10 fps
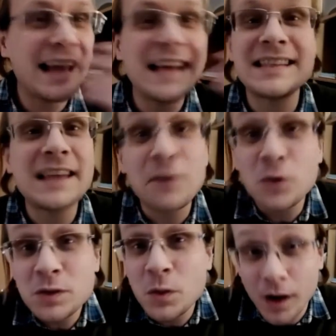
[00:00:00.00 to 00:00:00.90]
is
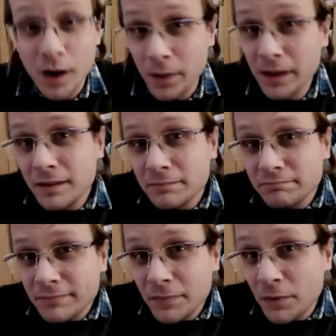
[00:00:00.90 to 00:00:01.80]
difficult to work with,
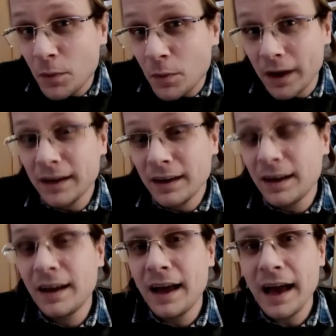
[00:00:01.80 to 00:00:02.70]
for one,
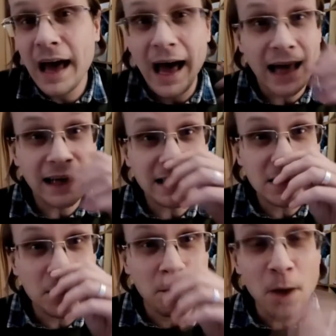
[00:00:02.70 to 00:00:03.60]

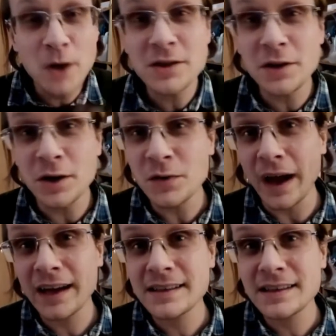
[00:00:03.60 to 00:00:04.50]
and most of those
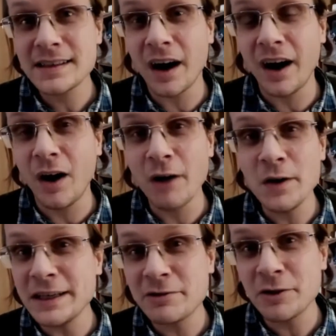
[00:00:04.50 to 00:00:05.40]
facts are
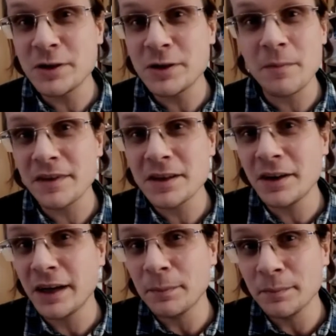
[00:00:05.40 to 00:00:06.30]
only true some of the
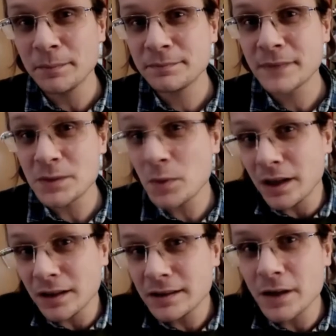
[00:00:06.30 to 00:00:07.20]
time as
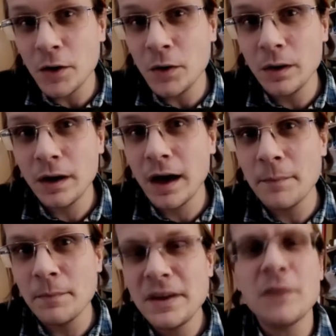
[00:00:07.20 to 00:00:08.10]
well. So
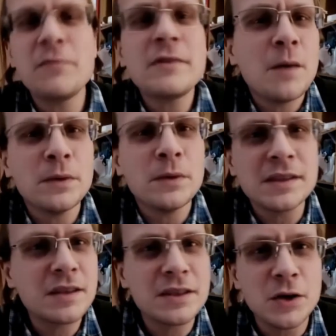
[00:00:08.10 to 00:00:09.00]
you know, for example,
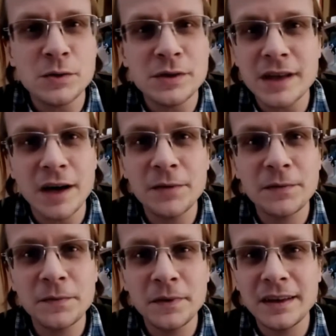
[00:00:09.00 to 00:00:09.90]
the social
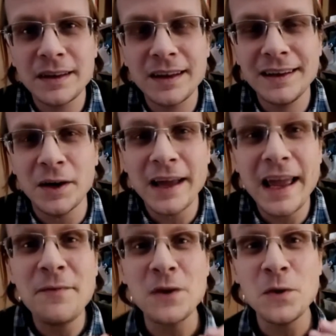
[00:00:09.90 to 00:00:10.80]
stuff, you know,
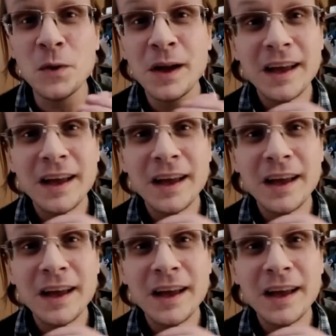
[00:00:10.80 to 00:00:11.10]
if you